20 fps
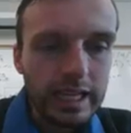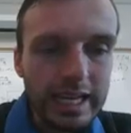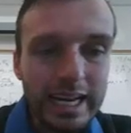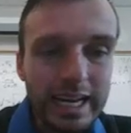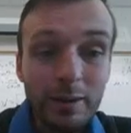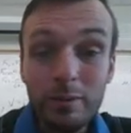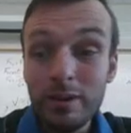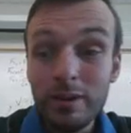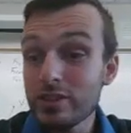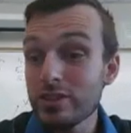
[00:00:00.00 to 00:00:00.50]

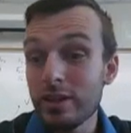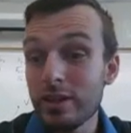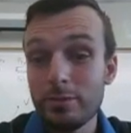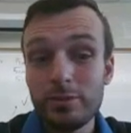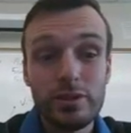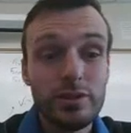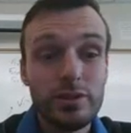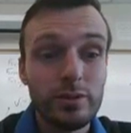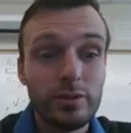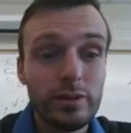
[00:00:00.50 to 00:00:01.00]
And I'm going to
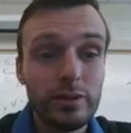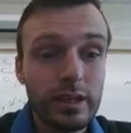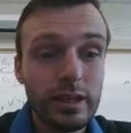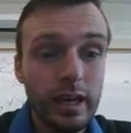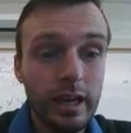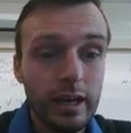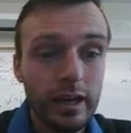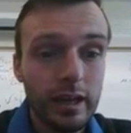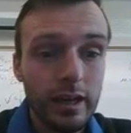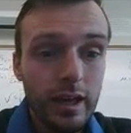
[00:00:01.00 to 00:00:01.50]
substitute
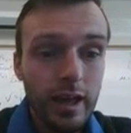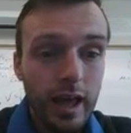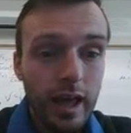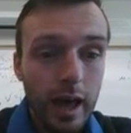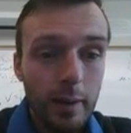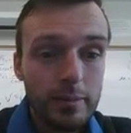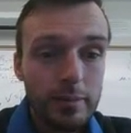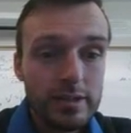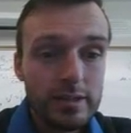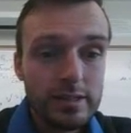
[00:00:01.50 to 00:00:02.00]
again.
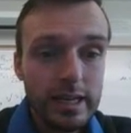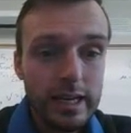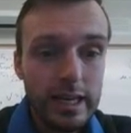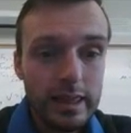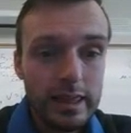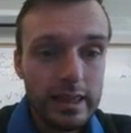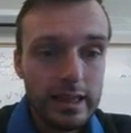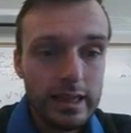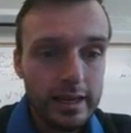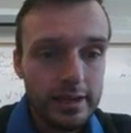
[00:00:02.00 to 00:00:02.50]
I'm going to take
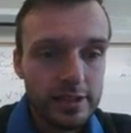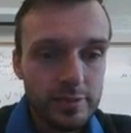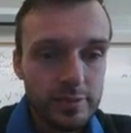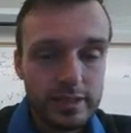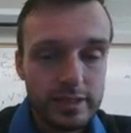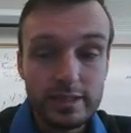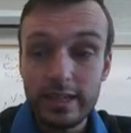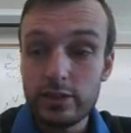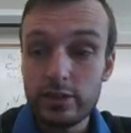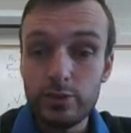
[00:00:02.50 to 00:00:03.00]
this,
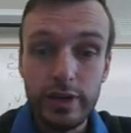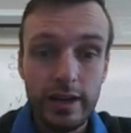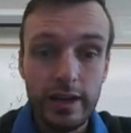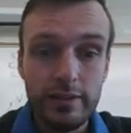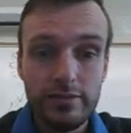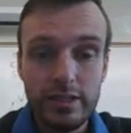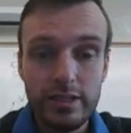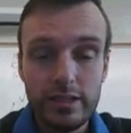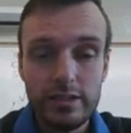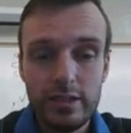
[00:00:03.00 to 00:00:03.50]
because that's
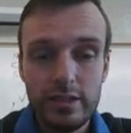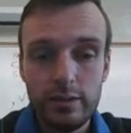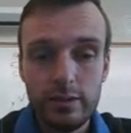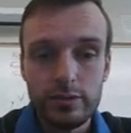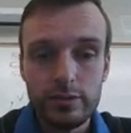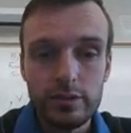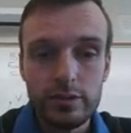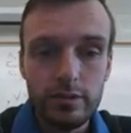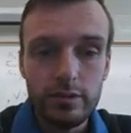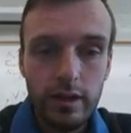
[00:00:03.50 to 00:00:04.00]
what Ft is
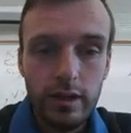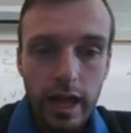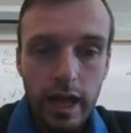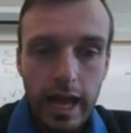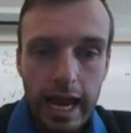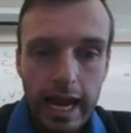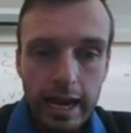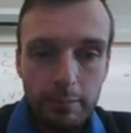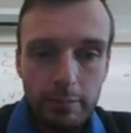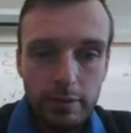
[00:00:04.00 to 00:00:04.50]
equal to,
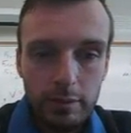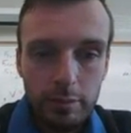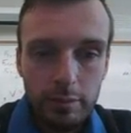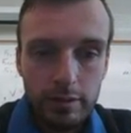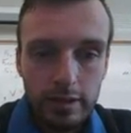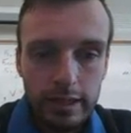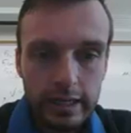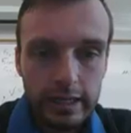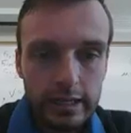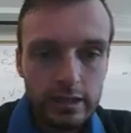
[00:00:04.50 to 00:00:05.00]
and I'm going to
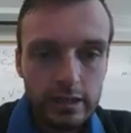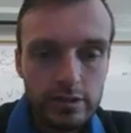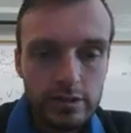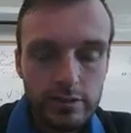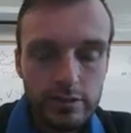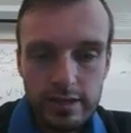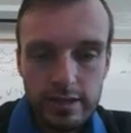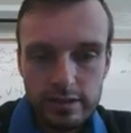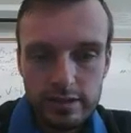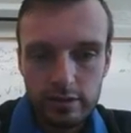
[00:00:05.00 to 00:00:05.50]
plug it
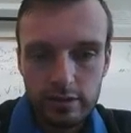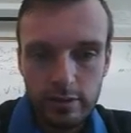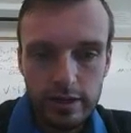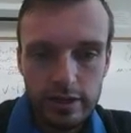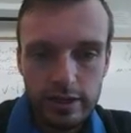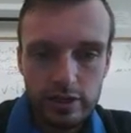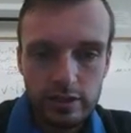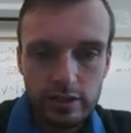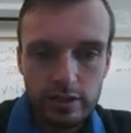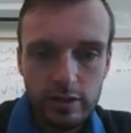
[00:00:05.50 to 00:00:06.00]
into this
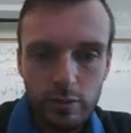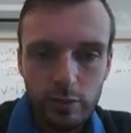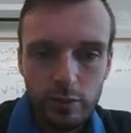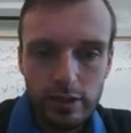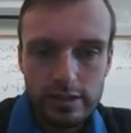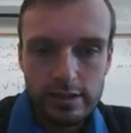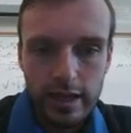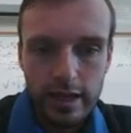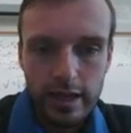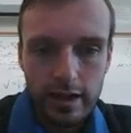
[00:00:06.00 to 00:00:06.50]
equation.
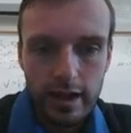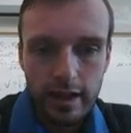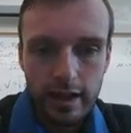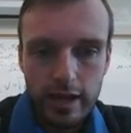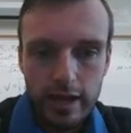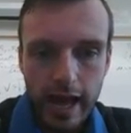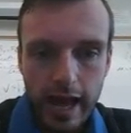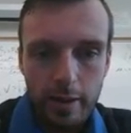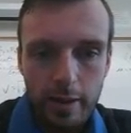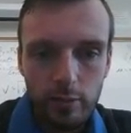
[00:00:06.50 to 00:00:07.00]
What does that
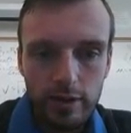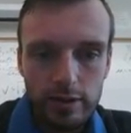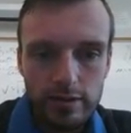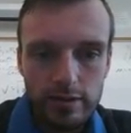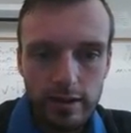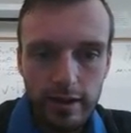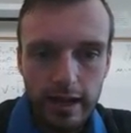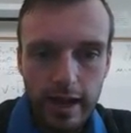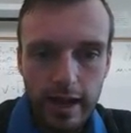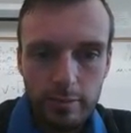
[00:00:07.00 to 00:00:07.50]
happen? What
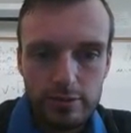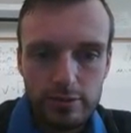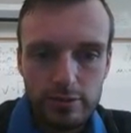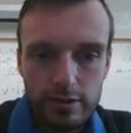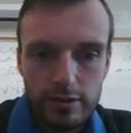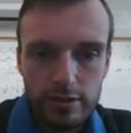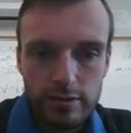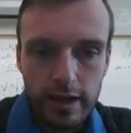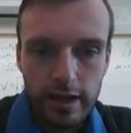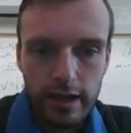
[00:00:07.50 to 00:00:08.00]
happens when
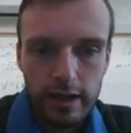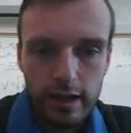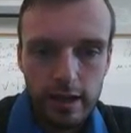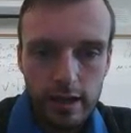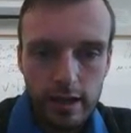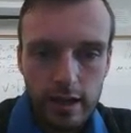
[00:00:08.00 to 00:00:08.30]
I do that?